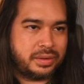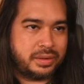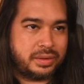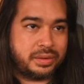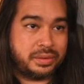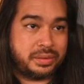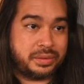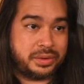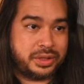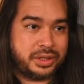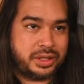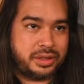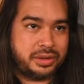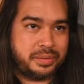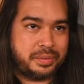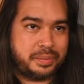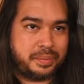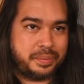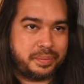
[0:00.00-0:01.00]
Oh shit.
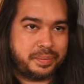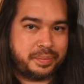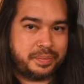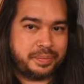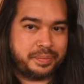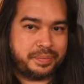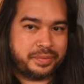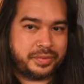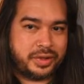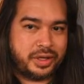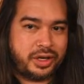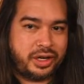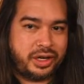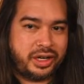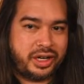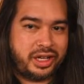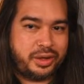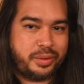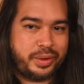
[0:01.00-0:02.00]
All right,
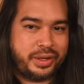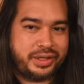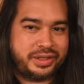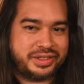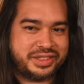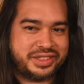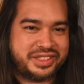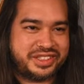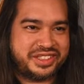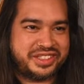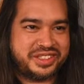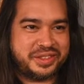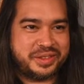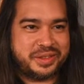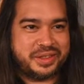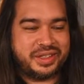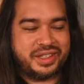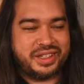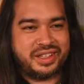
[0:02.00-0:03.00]
anyways,
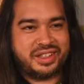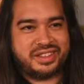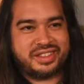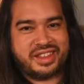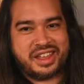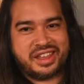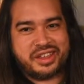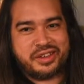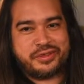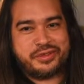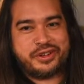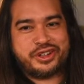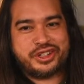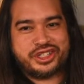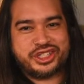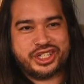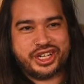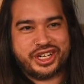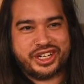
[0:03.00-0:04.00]
thank you for
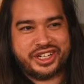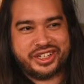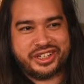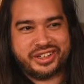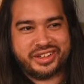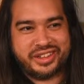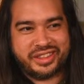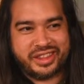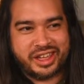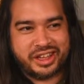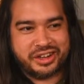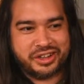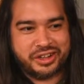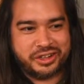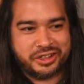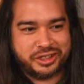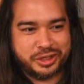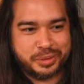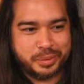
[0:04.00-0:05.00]
sharing that
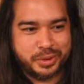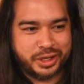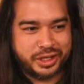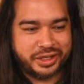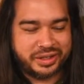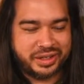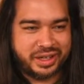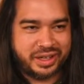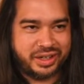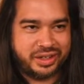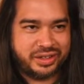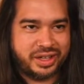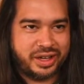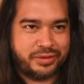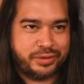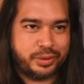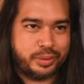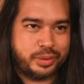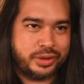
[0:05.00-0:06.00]
knowledge, Brett, and
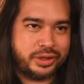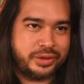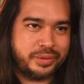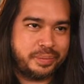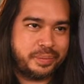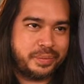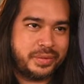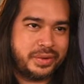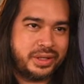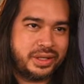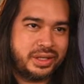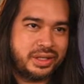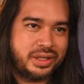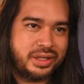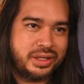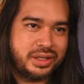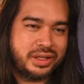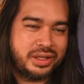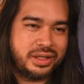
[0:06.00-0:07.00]
everyone.
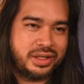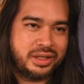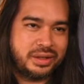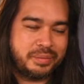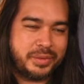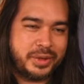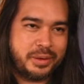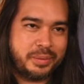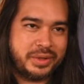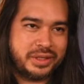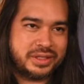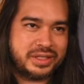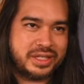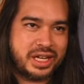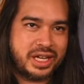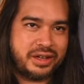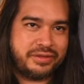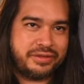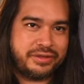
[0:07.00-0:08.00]
Maybe it's
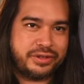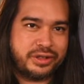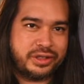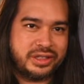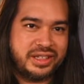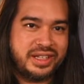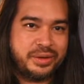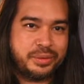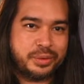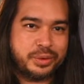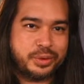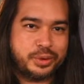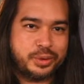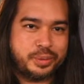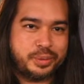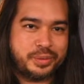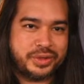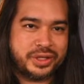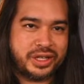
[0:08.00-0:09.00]
time for
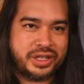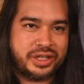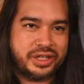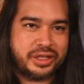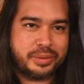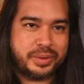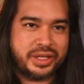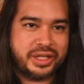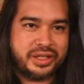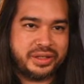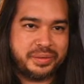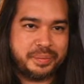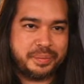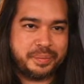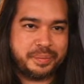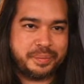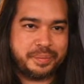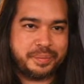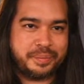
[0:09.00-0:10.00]
LeetRooms. Are y'all ready?
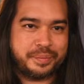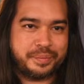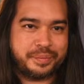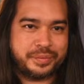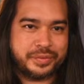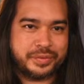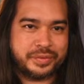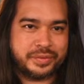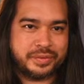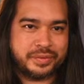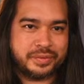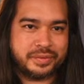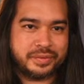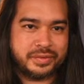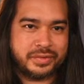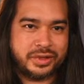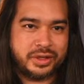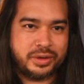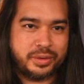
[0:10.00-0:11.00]

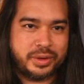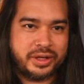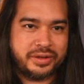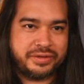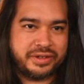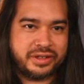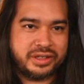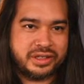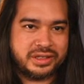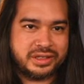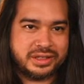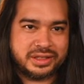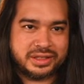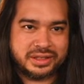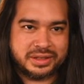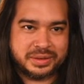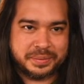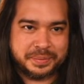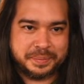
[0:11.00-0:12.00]
You ready for this?